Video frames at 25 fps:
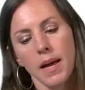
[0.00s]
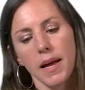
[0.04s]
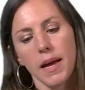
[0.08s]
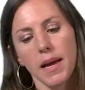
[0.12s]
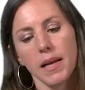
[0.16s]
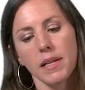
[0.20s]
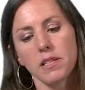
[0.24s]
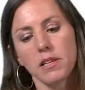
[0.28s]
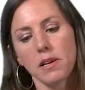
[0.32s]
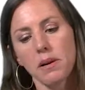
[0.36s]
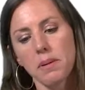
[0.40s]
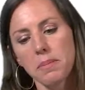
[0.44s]

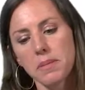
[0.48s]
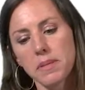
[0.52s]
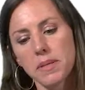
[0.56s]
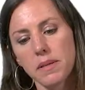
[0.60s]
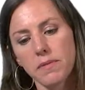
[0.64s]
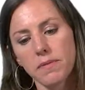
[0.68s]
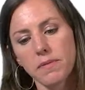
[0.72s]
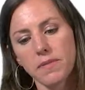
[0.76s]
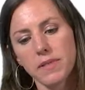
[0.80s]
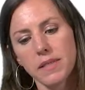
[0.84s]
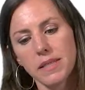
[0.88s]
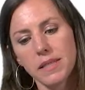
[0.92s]
In terms
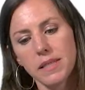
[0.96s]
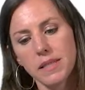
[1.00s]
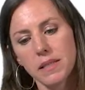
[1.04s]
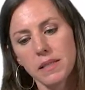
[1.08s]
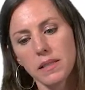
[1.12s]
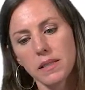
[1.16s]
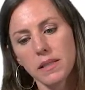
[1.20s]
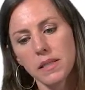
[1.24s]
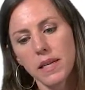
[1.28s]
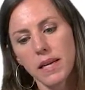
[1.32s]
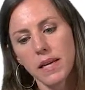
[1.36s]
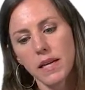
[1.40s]
of
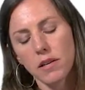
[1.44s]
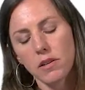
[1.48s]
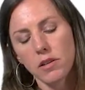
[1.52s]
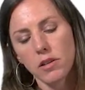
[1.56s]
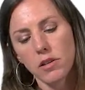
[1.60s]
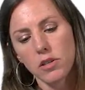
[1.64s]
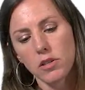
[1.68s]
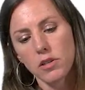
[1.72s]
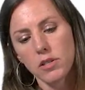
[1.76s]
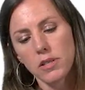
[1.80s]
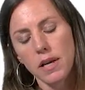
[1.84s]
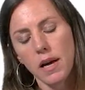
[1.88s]

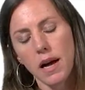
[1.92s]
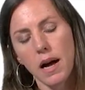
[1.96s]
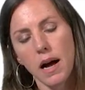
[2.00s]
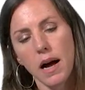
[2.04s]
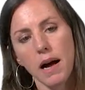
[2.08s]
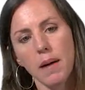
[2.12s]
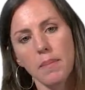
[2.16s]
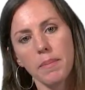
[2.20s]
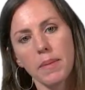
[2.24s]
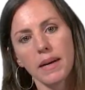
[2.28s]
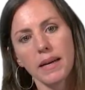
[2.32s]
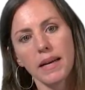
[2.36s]
facilitators,
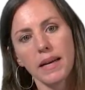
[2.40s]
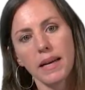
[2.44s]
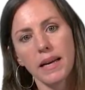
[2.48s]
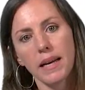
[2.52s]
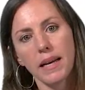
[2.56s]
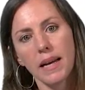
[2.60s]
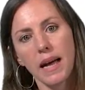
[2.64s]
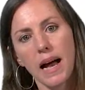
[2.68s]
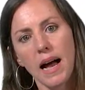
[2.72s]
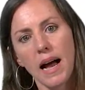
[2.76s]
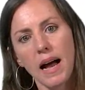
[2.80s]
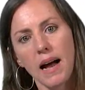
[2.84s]

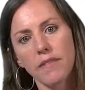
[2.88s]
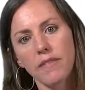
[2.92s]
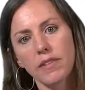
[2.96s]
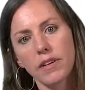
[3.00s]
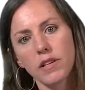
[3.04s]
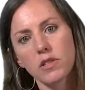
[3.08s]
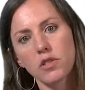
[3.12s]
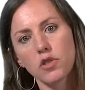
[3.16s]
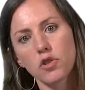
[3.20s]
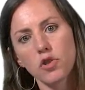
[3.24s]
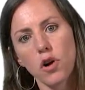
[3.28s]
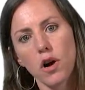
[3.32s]
again,
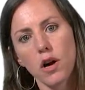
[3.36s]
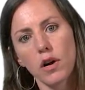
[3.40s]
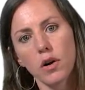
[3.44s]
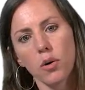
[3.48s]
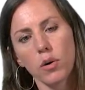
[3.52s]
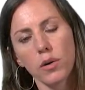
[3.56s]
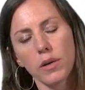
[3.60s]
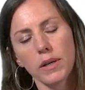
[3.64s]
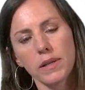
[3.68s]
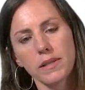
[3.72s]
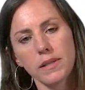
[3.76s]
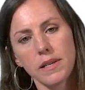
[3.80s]
having strong
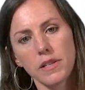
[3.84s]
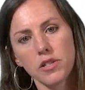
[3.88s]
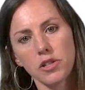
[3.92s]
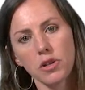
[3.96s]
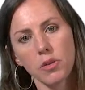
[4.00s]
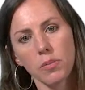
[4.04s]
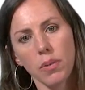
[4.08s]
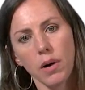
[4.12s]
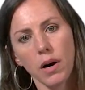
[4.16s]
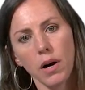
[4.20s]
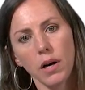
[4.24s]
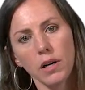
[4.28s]
organizational
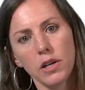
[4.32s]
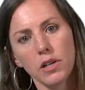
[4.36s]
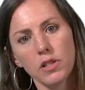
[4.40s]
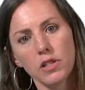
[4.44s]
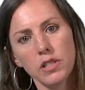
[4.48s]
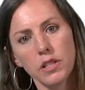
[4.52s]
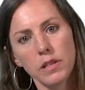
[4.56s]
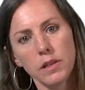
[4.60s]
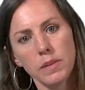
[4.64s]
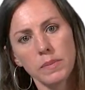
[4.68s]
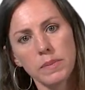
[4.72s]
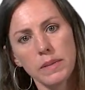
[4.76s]

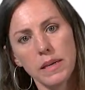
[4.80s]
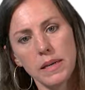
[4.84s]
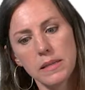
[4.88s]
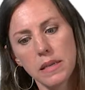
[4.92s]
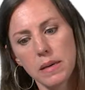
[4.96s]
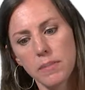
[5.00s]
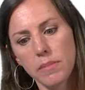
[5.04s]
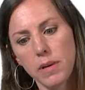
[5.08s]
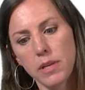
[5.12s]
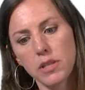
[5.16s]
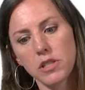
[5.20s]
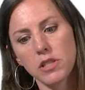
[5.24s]
partnerships. As
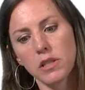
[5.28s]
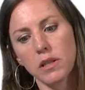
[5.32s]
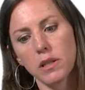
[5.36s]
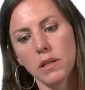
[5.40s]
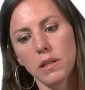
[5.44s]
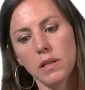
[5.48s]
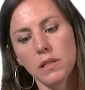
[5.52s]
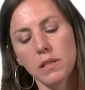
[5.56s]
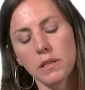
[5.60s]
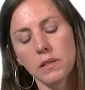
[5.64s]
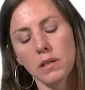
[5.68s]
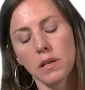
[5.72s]
I mentioned,
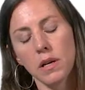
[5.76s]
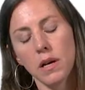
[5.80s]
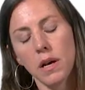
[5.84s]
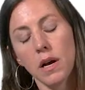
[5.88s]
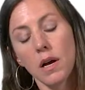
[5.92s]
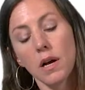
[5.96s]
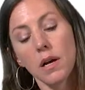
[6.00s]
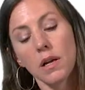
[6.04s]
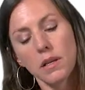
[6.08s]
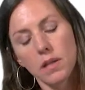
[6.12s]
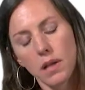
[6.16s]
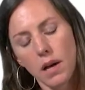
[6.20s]
this
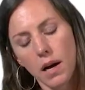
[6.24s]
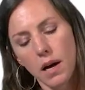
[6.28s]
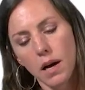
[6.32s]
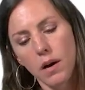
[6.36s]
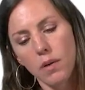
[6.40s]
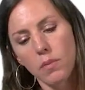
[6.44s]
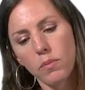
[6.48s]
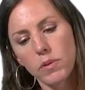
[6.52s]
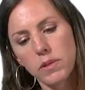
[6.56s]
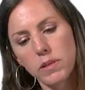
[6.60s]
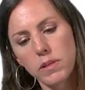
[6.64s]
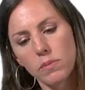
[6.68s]

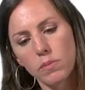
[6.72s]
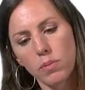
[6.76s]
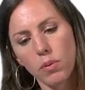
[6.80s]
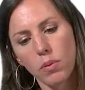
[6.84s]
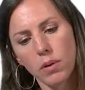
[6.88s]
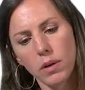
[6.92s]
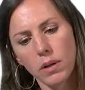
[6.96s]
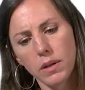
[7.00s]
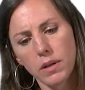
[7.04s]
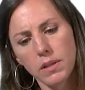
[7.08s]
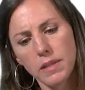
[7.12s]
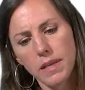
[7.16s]
was
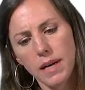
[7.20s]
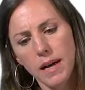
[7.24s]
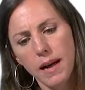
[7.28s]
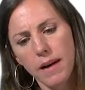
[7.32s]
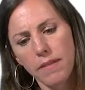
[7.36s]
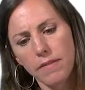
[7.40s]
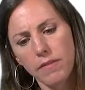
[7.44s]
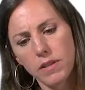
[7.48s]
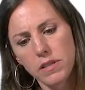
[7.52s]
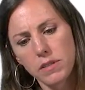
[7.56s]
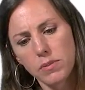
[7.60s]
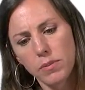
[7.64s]
important to
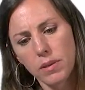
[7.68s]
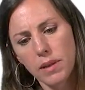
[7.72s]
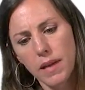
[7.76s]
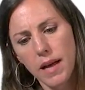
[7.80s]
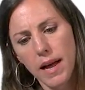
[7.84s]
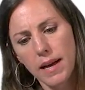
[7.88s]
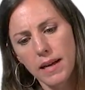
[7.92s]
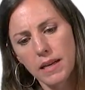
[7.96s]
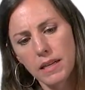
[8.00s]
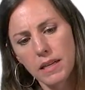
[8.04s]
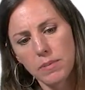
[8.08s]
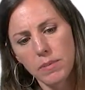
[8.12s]
have this with
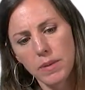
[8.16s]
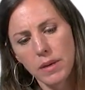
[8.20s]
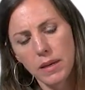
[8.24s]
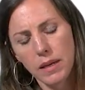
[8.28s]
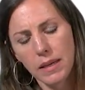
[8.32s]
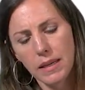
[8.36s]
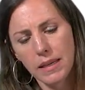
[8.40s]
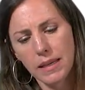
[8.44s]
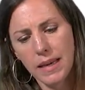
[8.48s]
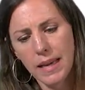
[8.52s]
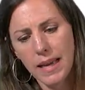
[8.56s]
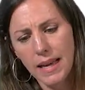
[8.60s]
academic
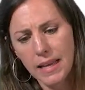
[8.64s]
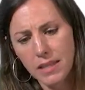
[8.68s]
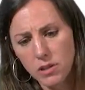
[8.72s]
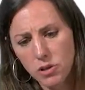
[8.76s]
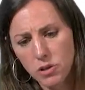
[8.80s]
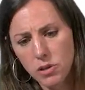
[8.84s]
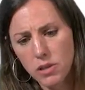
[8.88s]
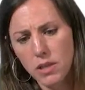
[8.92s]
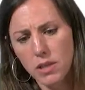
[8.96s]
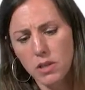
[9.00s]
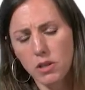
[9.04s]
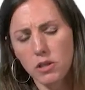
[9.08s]
and cancer
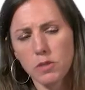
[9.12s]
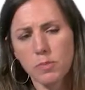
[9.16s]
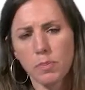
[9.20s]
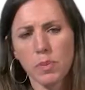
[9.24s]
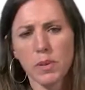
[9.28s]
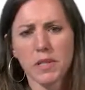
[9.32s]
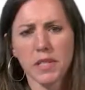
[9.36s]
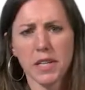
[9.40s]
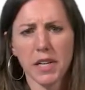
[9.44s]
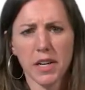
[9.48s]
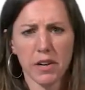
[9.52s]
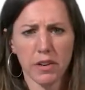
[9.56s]
centers,
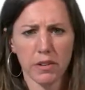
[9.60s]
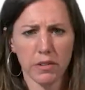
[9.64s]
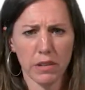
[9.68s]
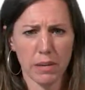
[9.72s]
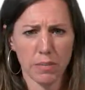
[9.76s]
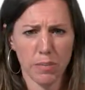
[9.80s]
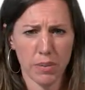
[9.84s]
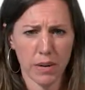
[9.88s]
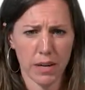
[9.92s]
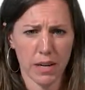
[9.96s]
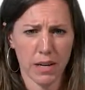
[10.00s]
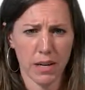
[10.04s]
particularly
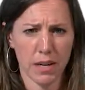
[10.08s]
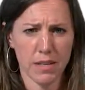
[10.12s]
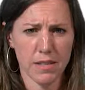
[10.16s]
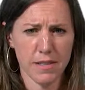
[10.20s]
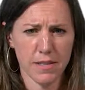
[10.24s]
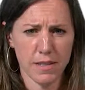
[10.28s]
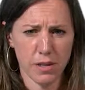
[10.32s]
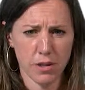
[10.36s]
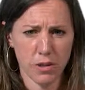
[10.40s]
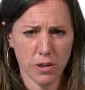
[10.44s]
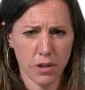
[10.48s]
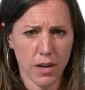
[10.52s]
because
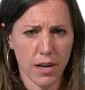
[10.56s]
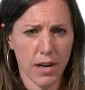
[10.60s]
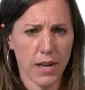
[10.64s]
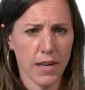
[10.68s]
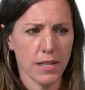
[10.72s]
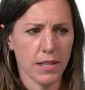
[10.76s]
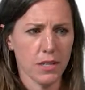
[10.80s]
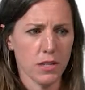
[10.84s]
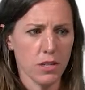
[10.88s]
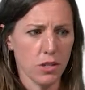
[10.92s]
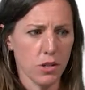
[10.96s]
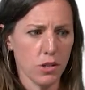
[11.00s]
they're
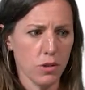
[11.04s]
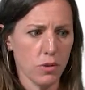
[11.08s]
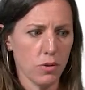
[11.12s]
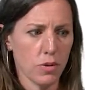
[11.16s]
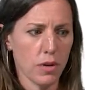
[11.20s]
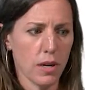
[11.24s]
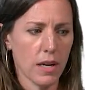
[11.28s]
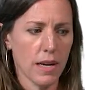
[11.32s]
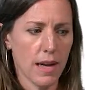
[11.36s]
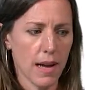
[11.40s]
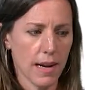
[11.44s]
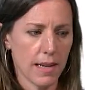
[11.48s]
trying to
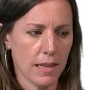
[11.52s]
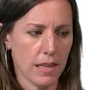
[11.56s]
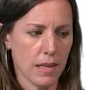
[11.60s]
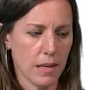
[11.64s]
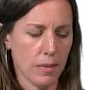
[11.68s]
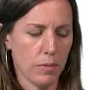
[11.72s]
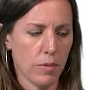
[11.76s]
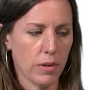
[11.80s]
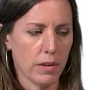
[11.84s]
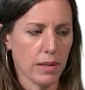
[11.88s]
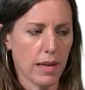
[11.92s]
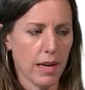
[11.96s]
connect
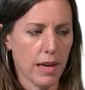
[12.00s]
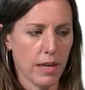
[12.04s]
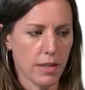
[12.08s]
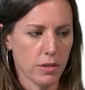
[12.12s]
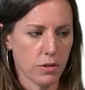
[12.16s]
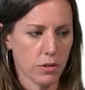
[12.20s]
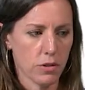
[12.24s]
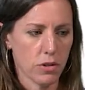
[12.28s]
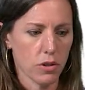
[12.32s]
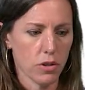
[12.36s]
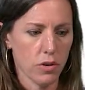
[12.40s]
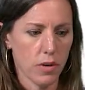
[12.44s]
them with
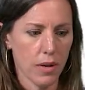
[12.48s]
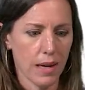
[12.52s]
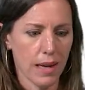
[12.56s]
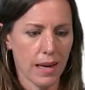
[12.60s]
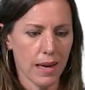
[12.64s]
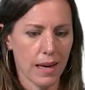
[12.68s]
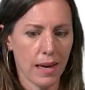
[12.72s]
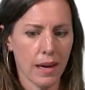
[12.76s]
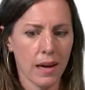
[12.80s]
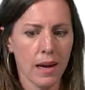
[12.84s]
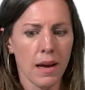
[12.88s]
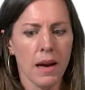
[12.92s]
cancer
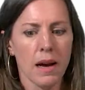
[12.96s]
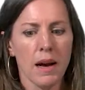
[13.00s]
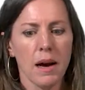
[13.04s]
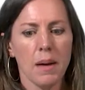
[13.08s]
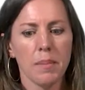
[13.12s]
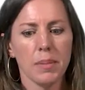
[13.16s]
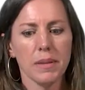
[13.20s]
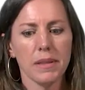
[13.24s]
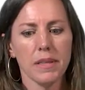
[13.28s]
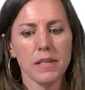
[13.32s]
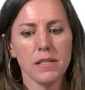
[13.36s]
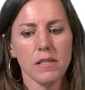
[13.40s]
screening.
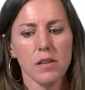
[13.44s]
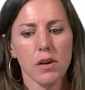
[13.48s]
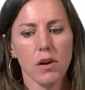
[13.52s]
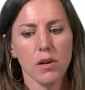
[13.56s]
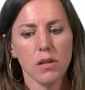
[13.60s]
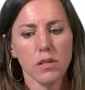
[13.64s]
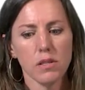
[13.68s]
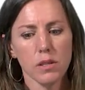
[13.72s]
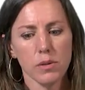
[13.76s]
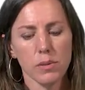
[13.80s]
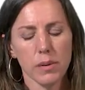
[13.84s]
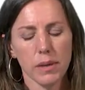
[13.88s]
But this
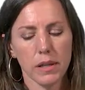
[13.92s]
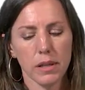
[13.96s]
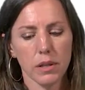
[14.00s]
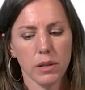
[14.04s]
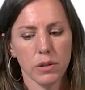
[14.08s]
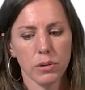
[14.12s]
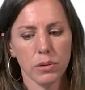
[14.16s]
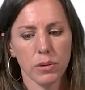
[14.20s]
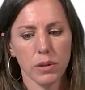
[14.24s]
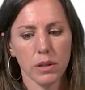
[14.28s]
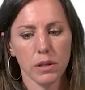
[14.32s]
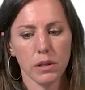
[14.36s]
also
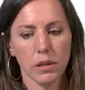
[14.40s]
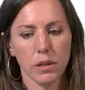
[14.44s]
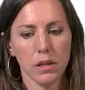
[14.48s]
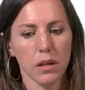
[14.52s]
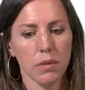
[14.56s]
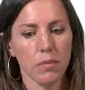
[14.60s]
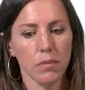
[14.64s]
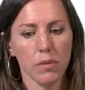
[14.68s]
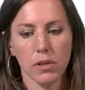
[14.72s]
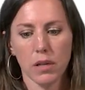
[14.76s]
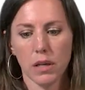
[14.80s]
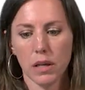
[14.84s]
included
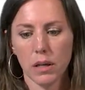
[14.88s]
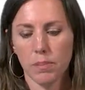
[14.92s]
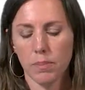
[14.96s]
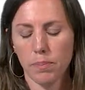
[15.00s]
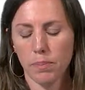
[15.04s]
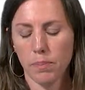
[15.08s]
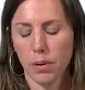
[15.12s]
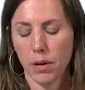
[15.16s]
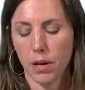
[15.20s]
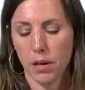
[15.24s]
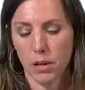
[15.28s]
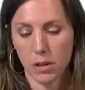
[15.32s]
community
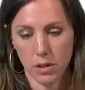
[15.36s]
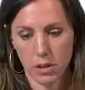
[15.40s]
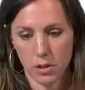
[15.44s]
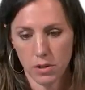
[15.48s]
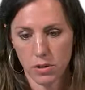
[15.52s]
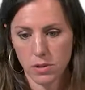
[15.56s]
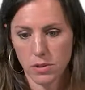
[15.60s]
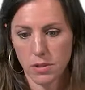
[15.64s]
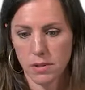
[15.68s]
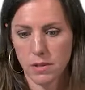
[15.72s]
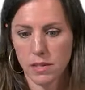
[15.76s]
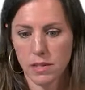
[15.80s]

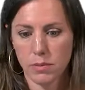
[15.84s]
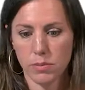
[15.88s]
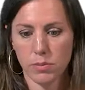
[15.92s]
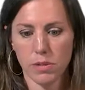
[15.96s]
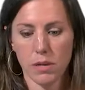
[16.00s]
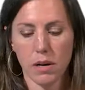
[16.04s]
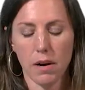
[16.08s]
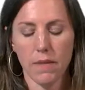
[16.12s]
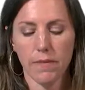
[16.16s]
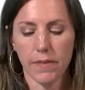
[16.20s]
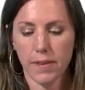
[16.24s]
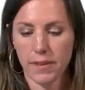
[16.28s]
partners. This was
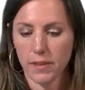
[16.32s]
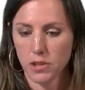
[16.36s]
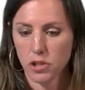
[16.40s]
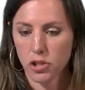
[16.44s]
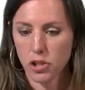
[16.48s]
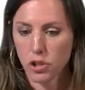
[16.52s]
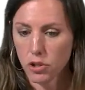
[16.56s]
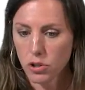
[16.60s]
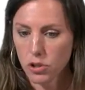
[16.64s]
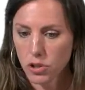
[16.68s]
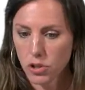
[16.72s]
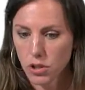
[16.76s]
often
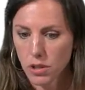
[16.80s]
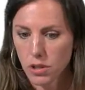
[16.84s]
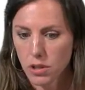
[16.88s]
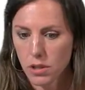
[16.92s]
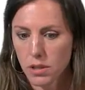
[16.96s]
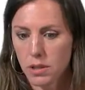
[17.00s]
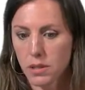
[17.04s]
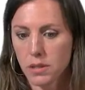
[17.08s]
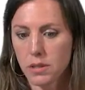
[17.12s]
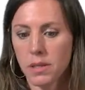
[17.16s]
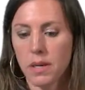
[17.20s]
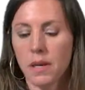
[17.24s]

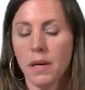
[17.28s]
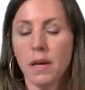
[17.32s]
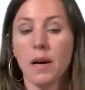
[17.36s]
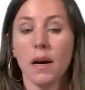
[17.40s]
churches.